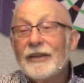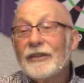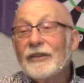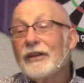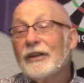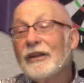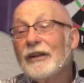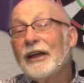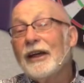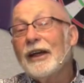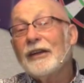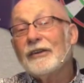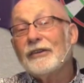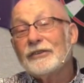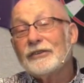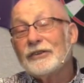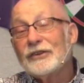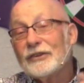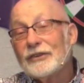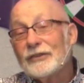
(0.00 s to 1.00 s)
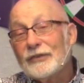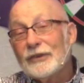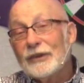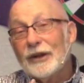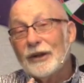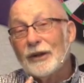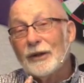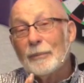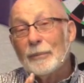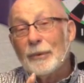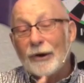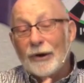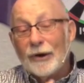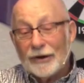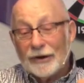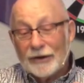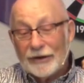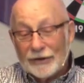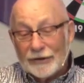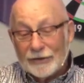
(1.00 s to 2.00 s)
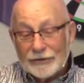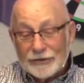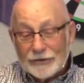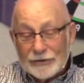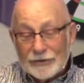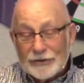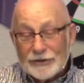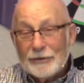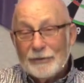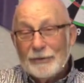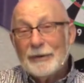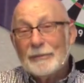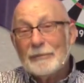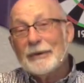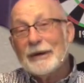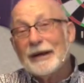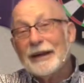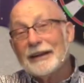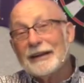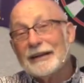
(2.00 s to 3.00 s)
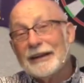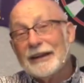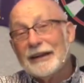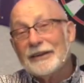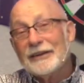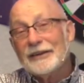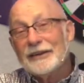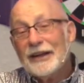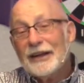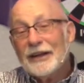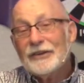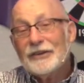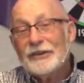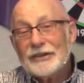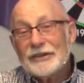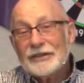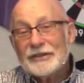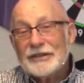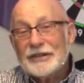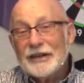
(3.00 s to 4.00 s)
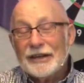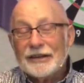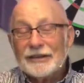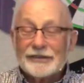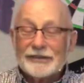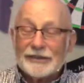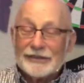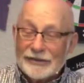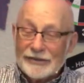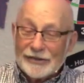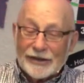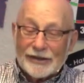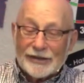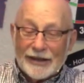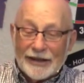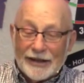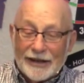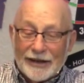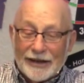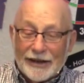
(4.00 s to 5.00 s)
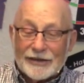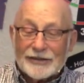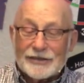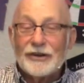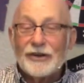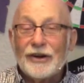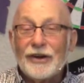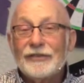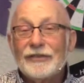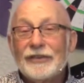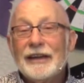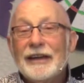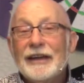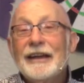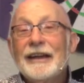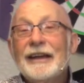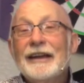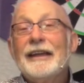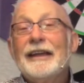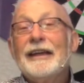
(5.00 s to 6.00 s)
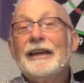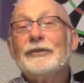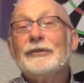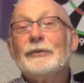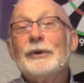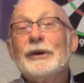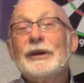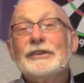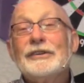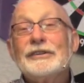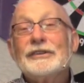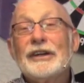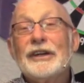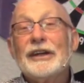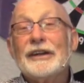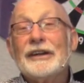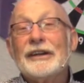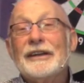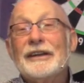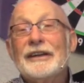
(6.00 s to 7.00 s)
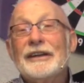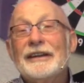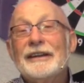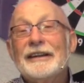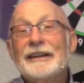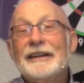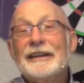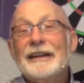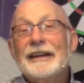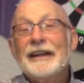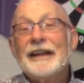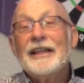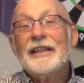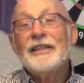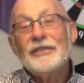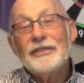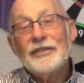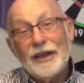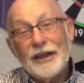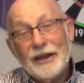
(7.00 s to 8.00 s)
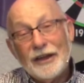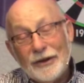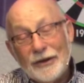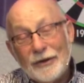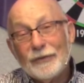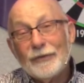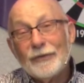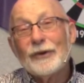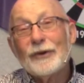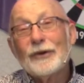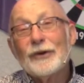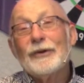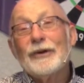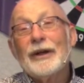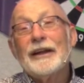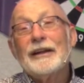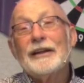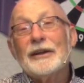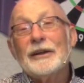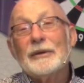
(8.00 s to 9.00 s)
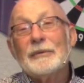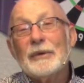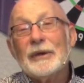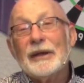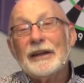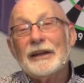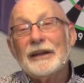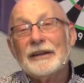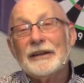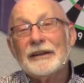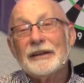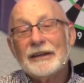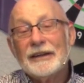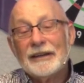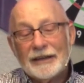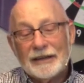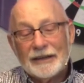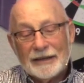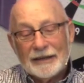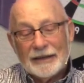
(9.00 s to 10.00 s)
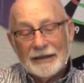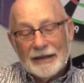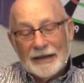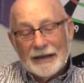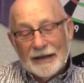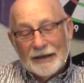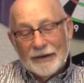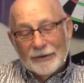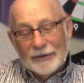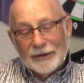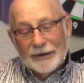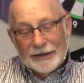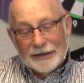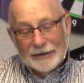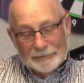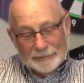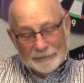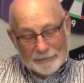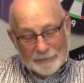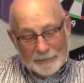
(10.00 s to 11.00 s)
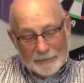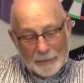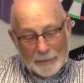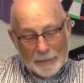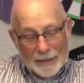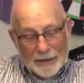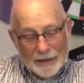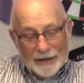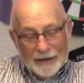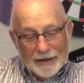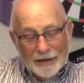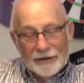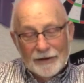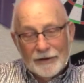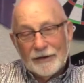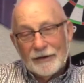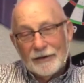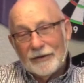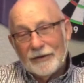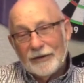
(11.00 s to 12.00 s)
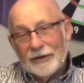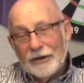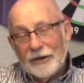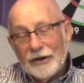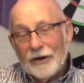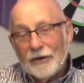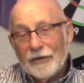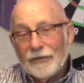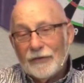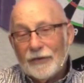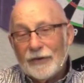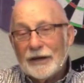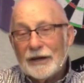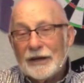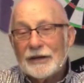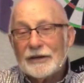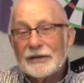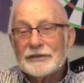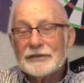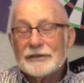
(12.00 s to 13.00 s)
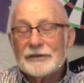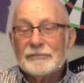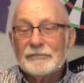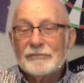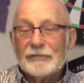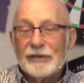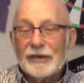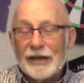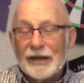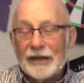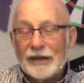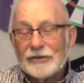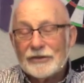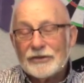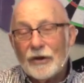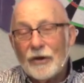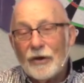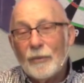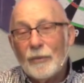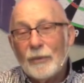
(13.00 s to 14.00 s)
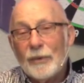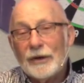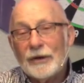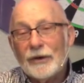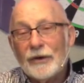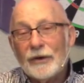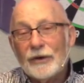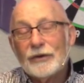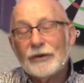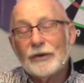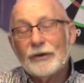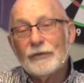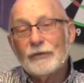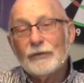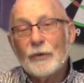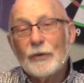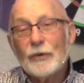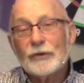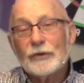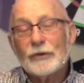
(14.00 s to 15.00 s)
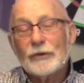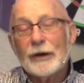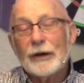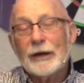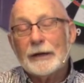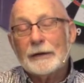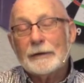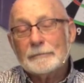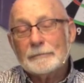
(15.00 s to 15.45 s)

the class just fell apart, So she went back down to his desk and took that X off, and guess what he said? "Thank you for correcting me." Well, the year finished. The kids all went on to the 4th grade.